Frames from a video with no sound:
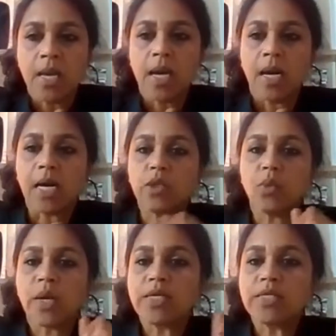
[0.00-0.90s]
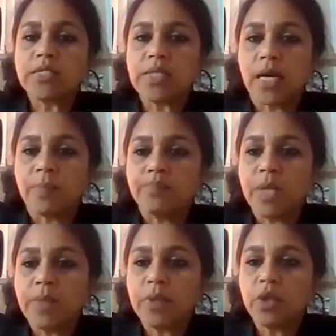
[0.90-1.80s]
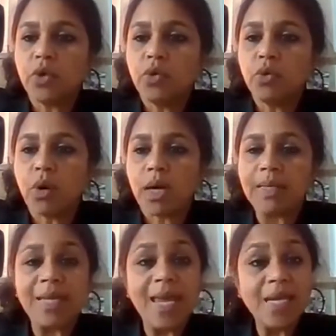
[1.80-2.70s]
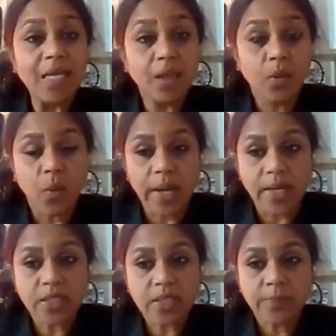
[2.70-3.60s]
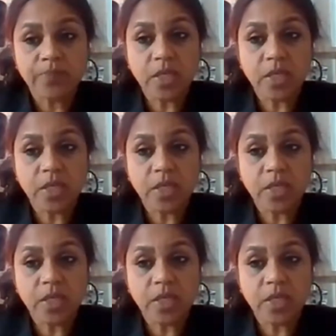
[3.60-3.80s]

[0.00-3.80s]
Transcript: Otherwise, people who are gaining weight